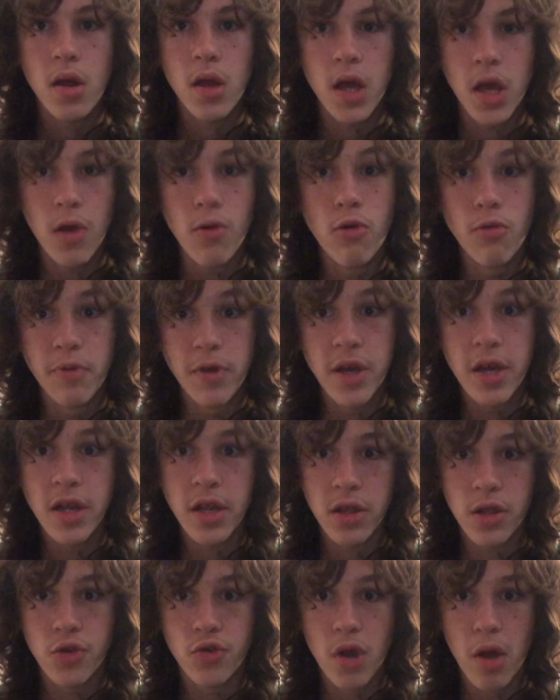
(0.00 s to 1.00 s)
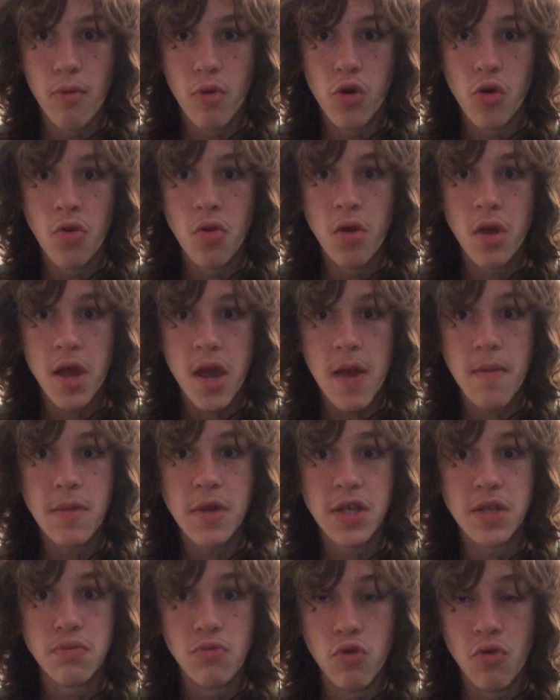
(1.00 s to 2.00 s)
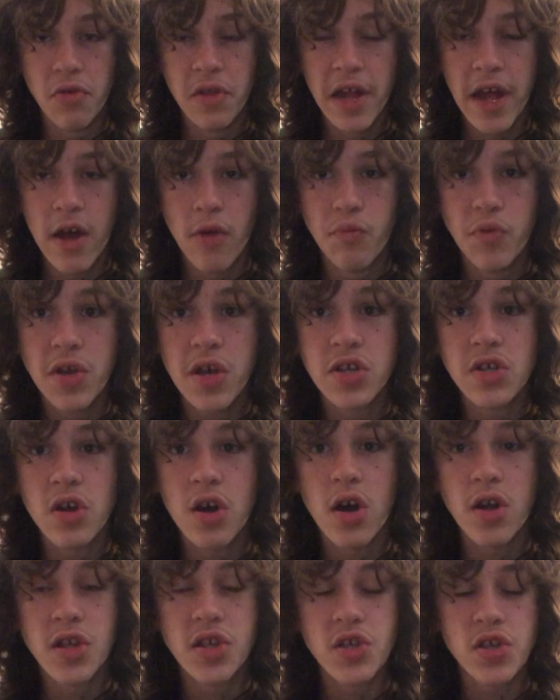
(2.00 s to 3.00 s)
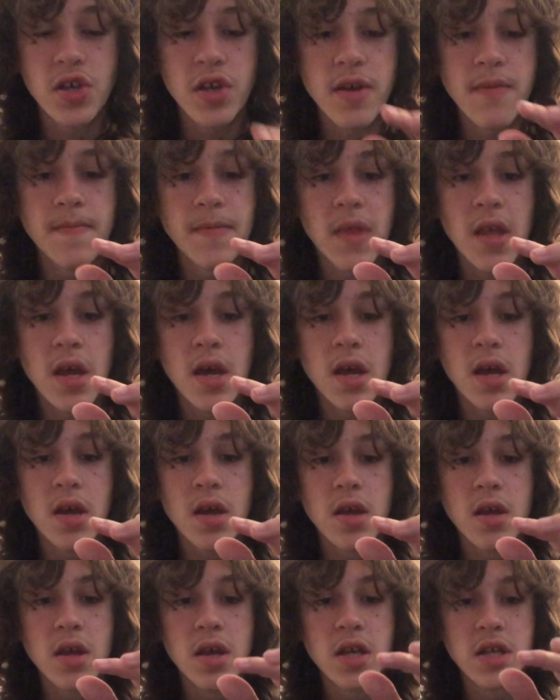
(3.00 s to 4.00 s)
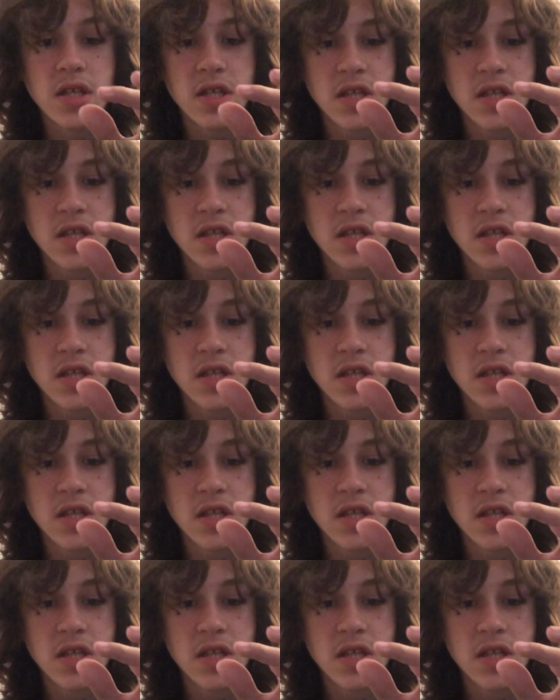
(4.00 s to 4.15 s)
It will be getting the Dremel and be smoothed out, because honestly, his